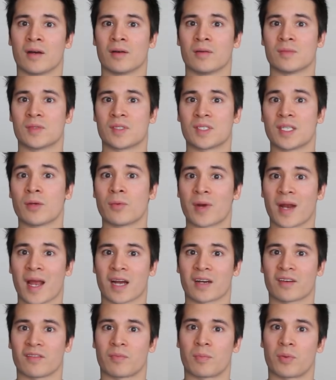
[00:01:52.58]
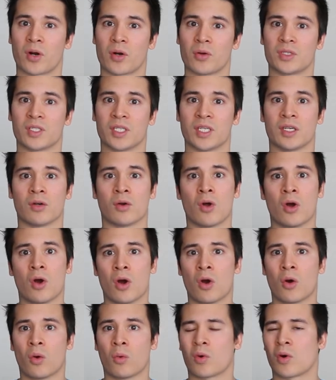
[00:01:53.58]
C-reactive protein
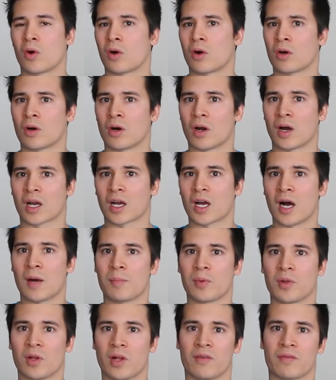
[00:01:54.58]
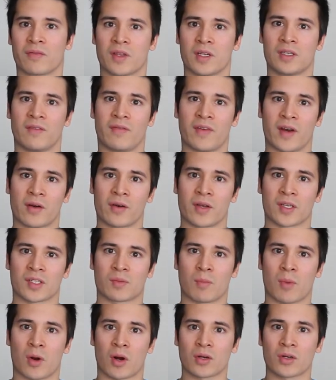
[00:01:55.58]
were a couple of the
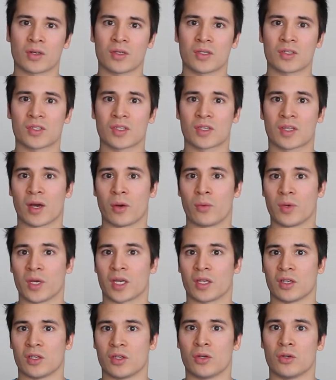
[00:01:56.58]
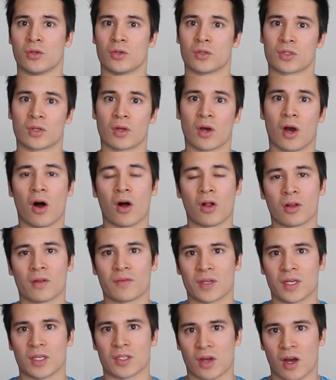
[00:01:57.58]
various markers that we can use. All of these
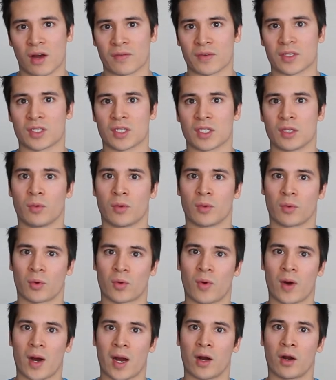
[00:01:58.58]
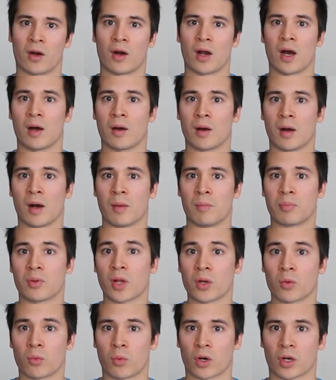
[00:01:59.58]
obviously would require a blood
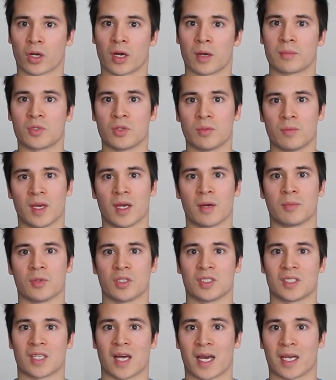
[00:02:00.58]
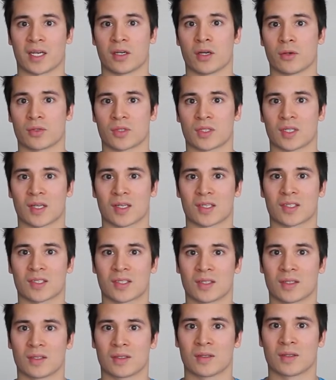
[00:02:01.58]
workup to be able to diagnose this.
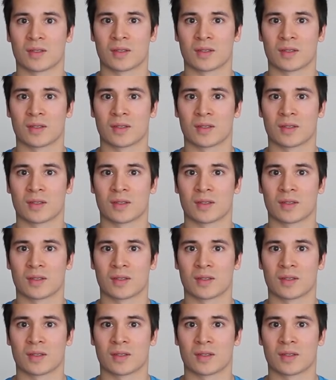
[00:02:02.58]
